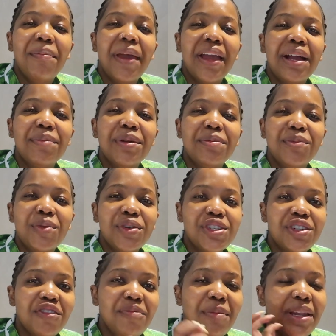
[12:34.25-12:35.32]
beg a bit more,
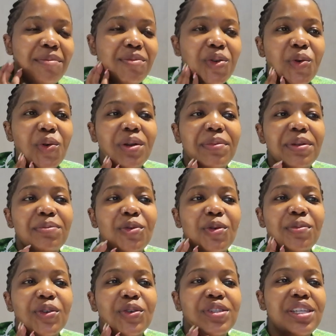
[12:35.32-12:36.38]
should have made him crawl a bit
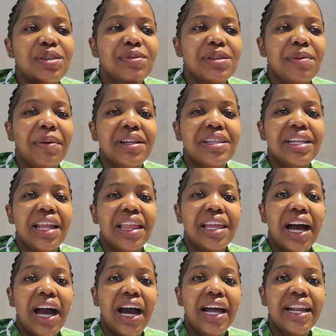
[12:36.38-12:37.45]
more, because he was about
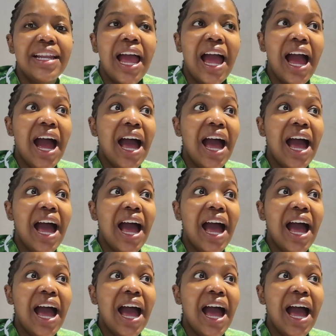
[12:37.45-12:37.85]
another hand.